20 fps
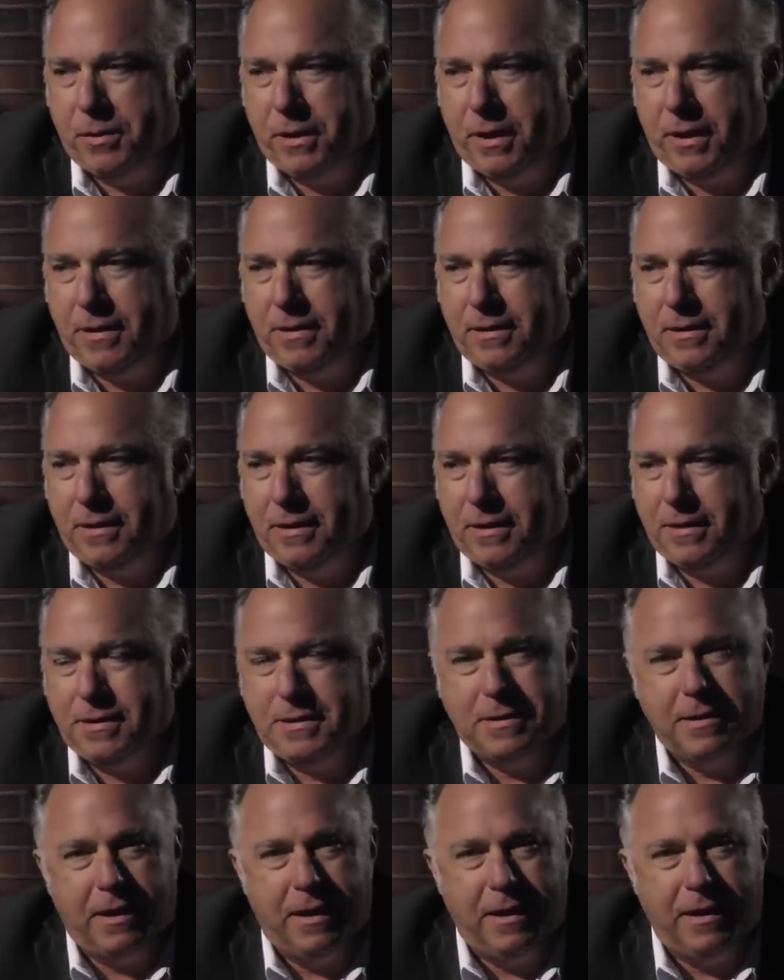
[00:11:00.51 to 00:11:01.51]
Peyton in
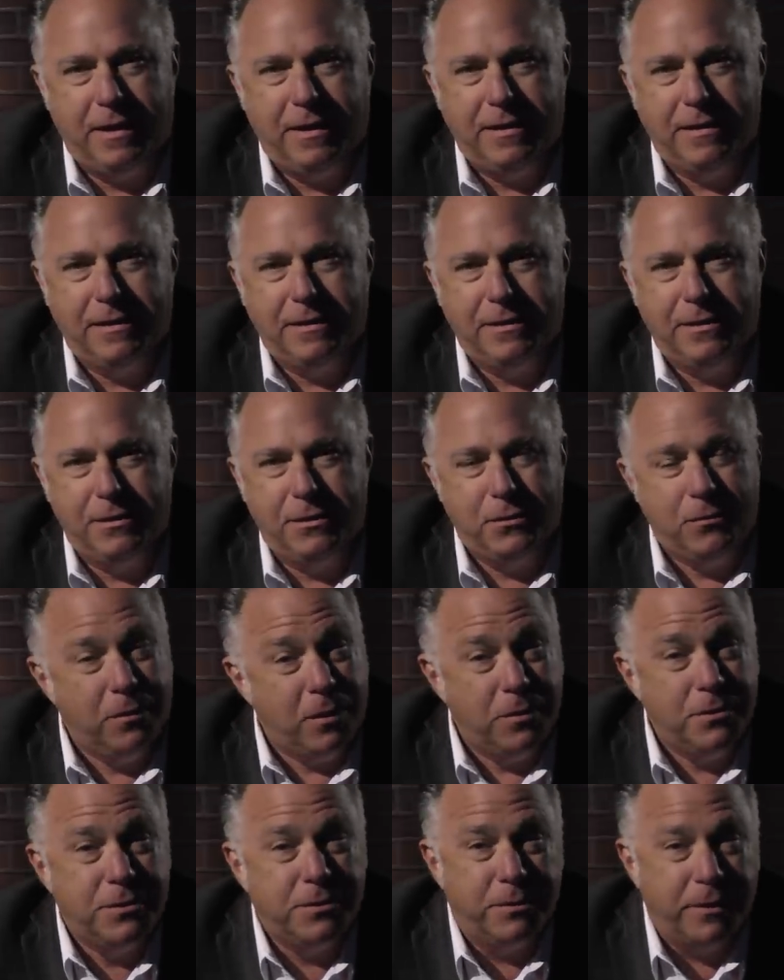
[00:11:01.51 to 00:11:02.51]
saying the
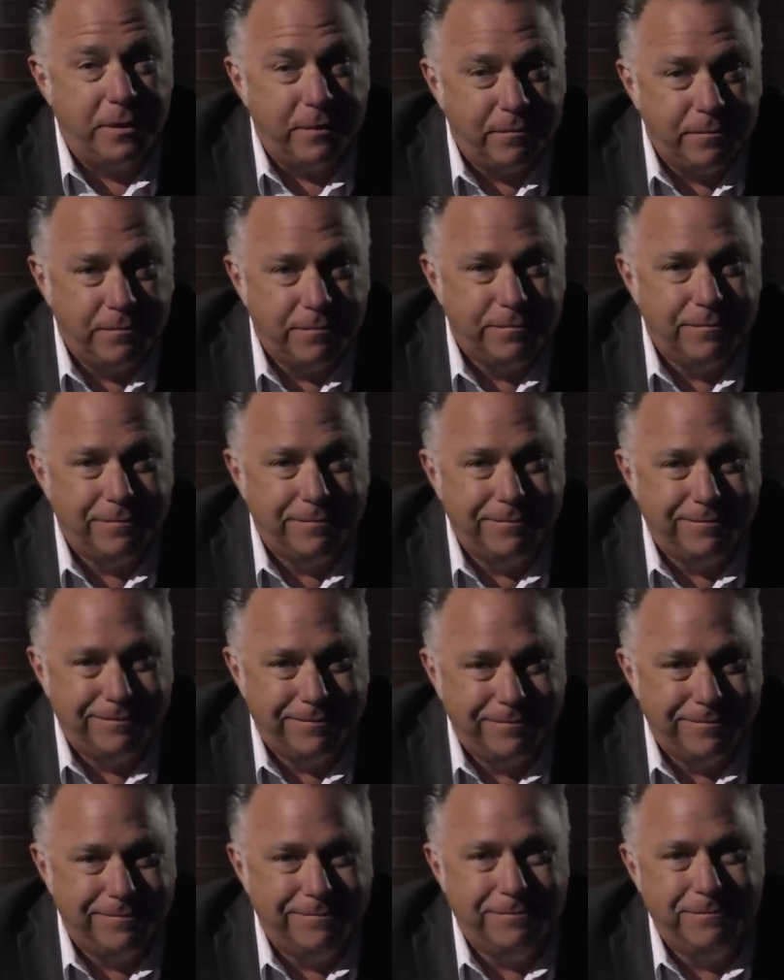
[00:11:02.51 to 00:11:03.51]
rosary
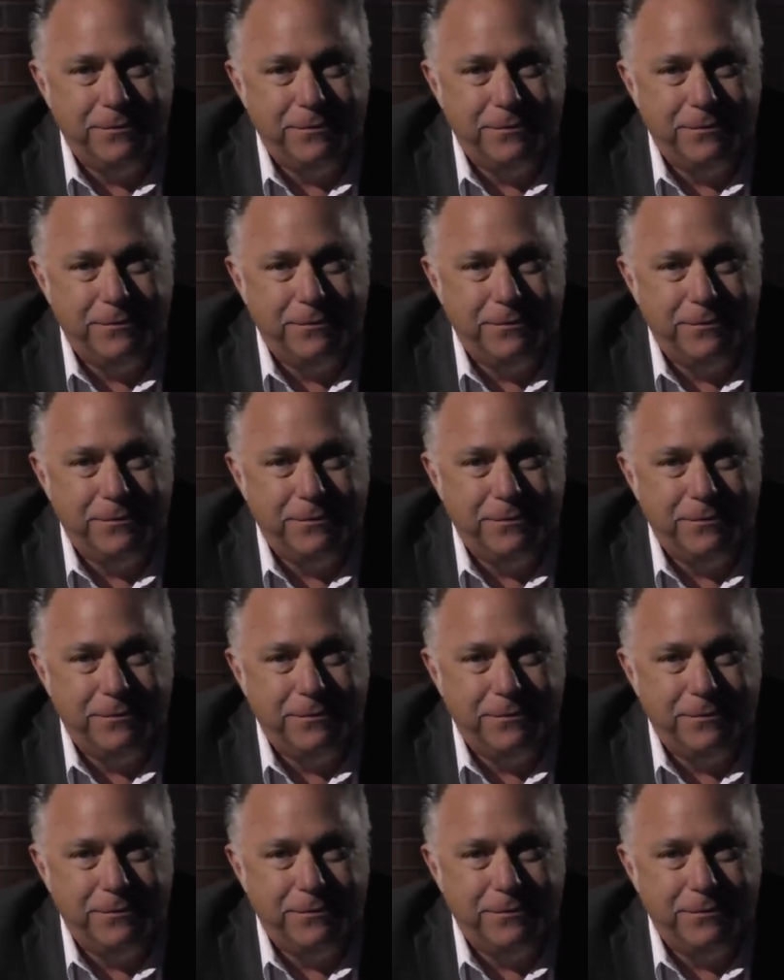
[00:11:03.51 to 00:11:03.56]
a